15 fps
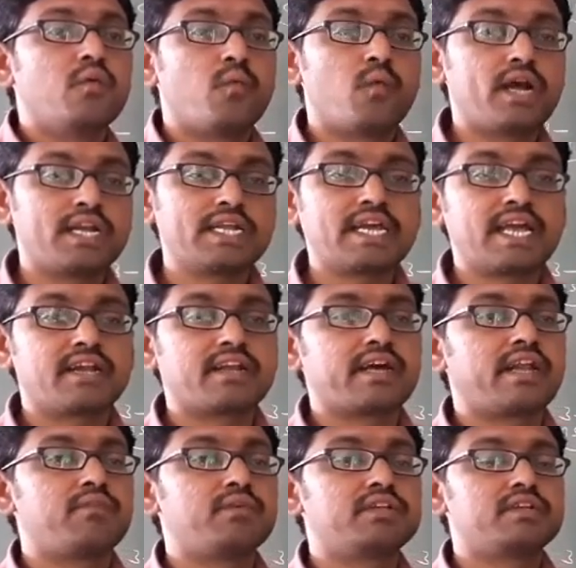One character,
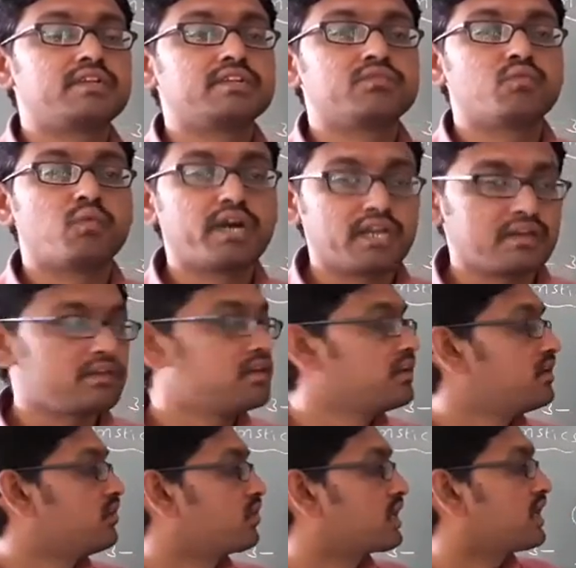always it is 1.
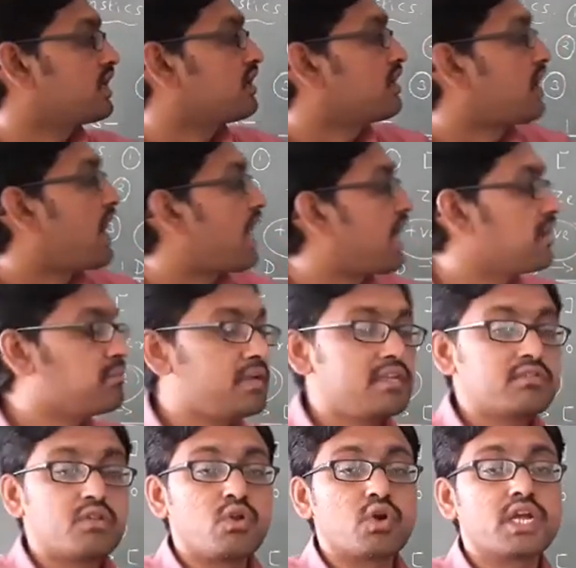Okay, I
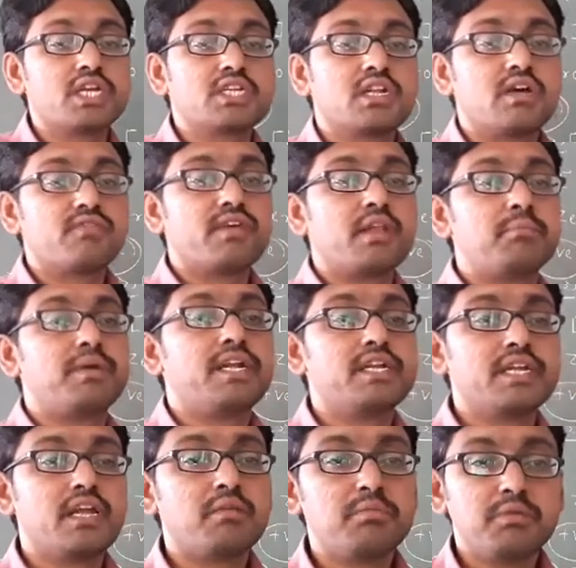means location of element,
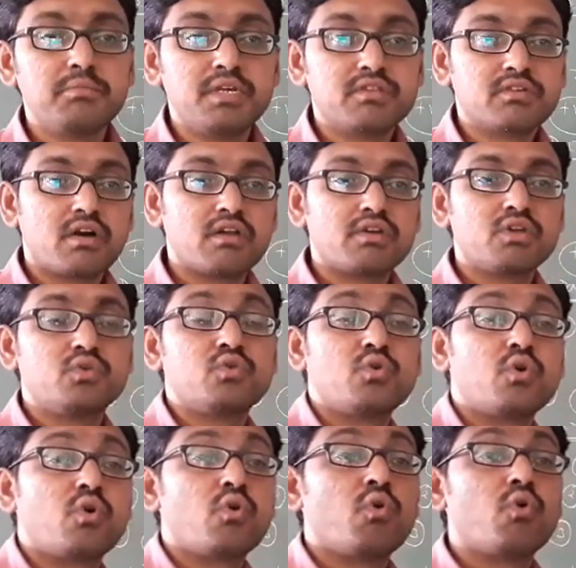LB means already you
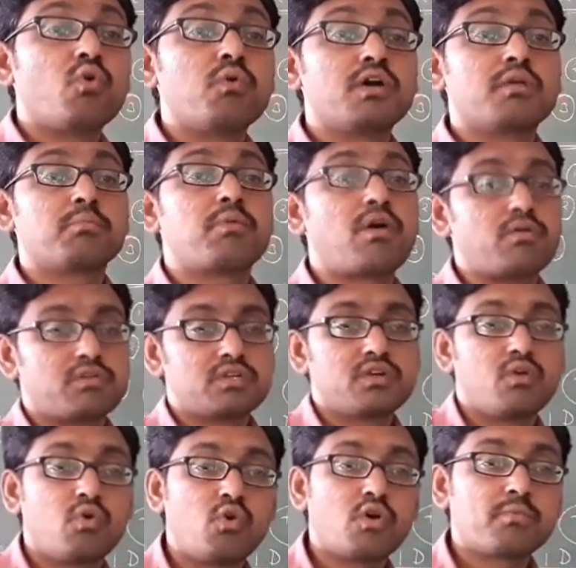know lower bound.
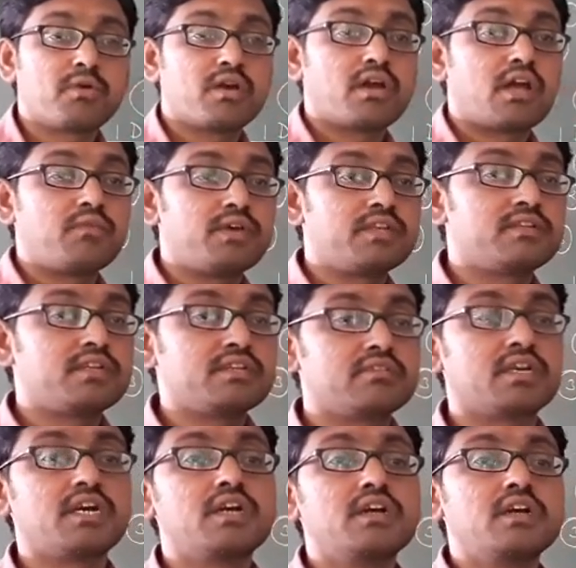Lower bound always it is
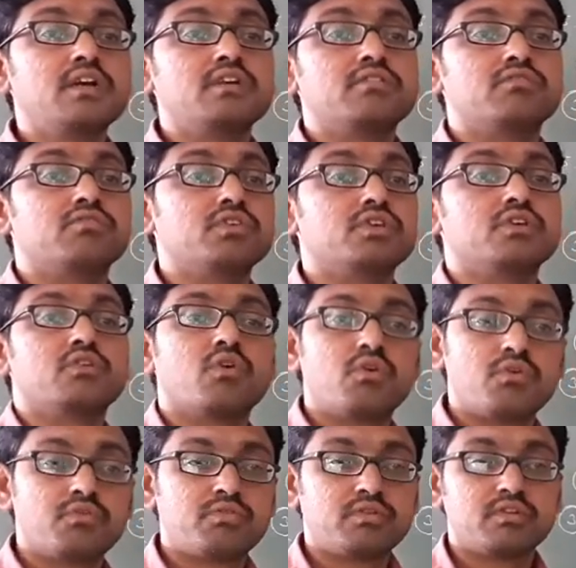a 0.
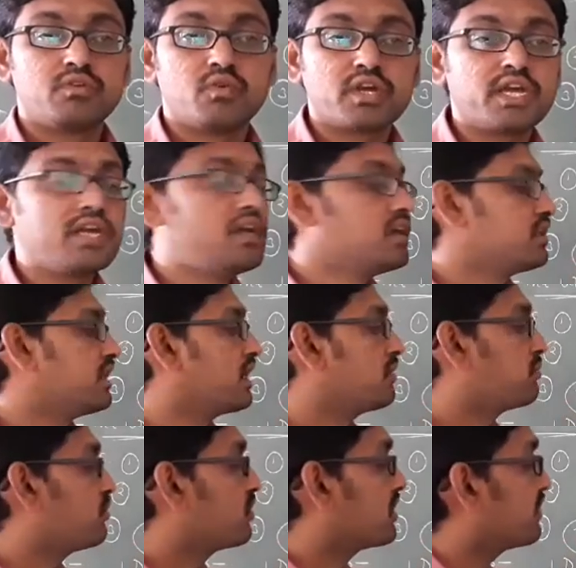Okay, then
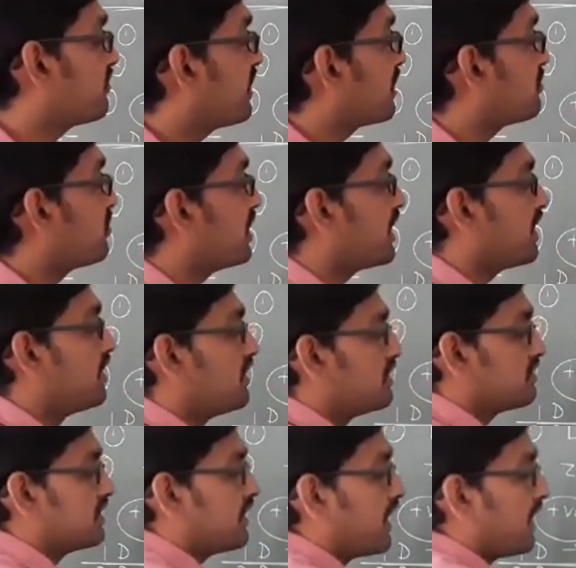put the formula.
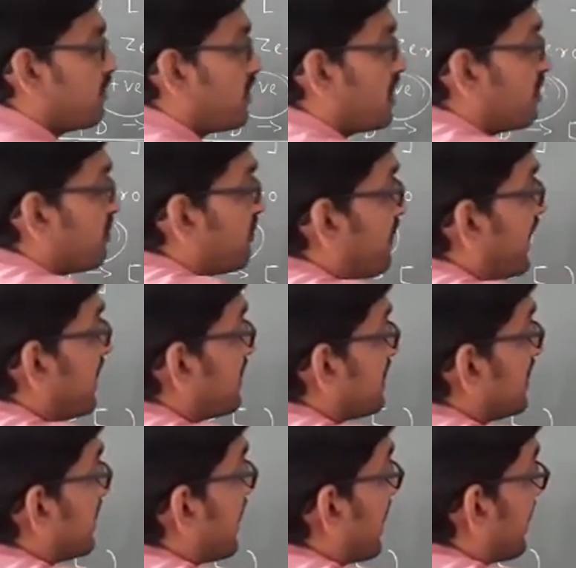See, I want to find
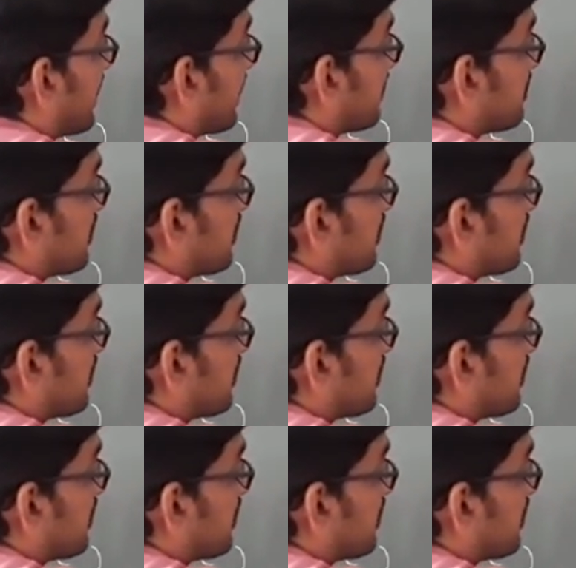the address